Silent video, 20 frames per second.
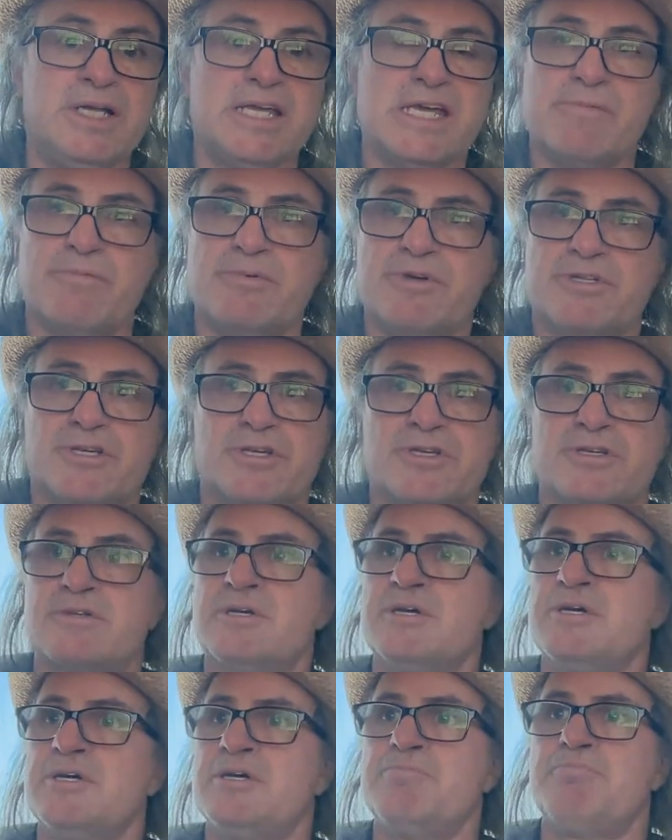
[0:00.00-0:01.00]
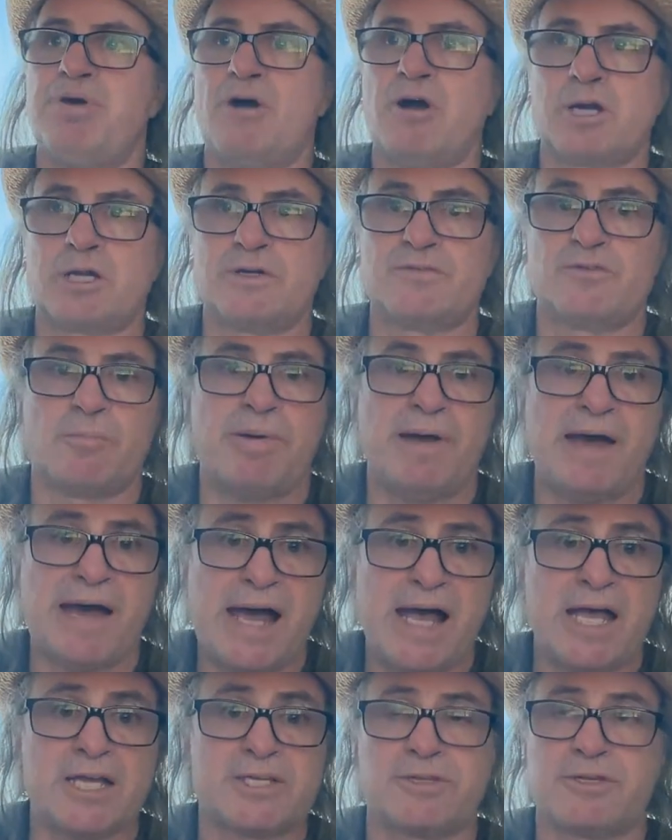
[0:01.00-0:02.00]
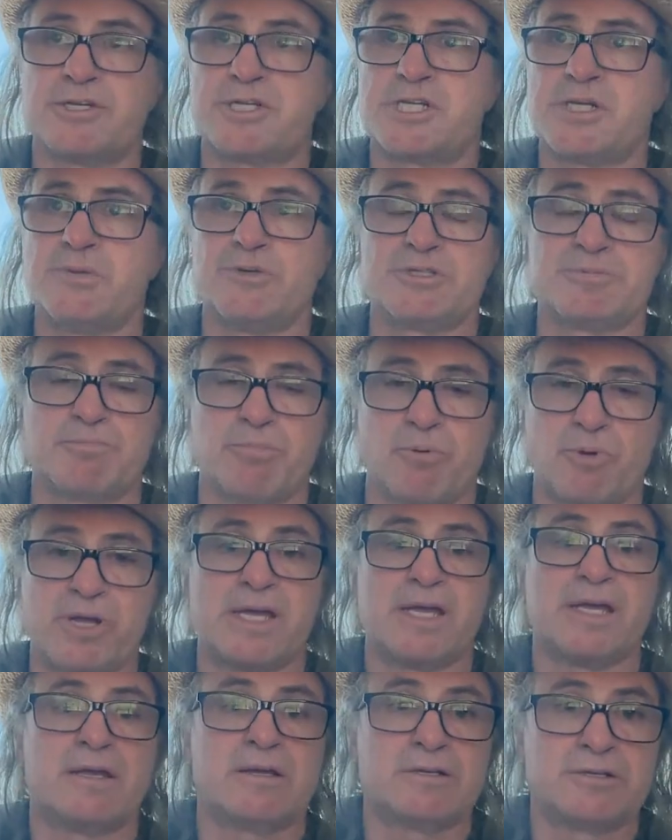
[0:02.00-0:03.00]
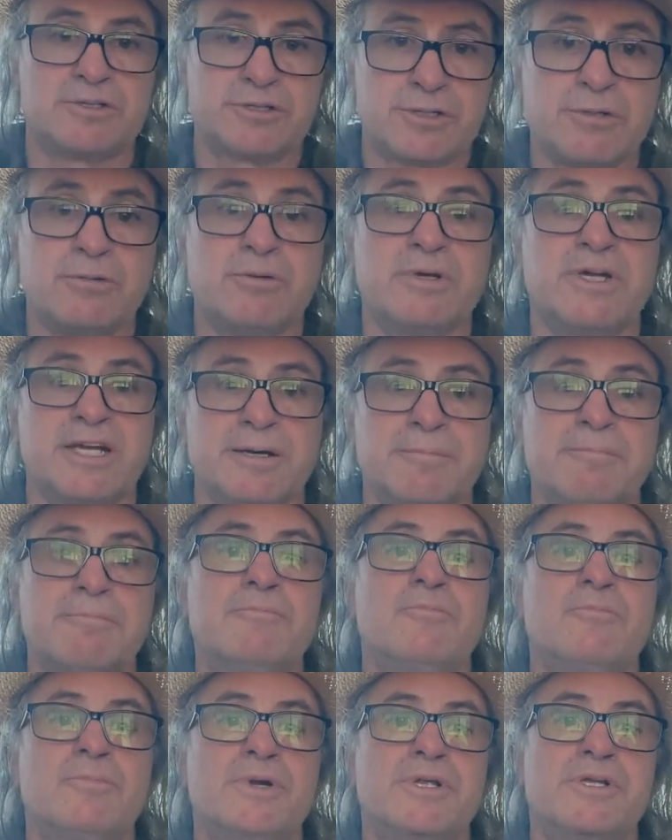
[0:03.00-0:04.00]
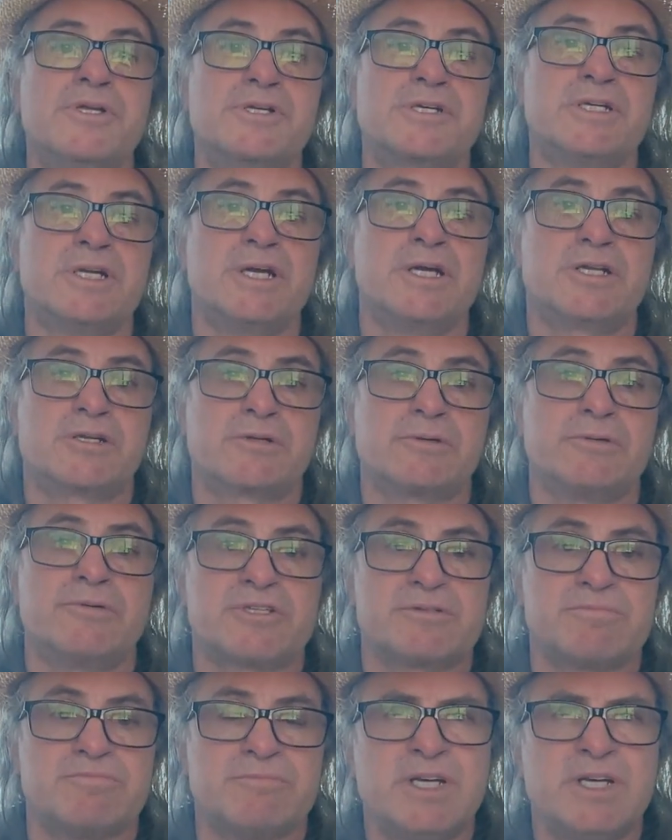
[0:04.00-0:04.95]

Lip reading: it was just part of her past that she was bringing to him, which it was,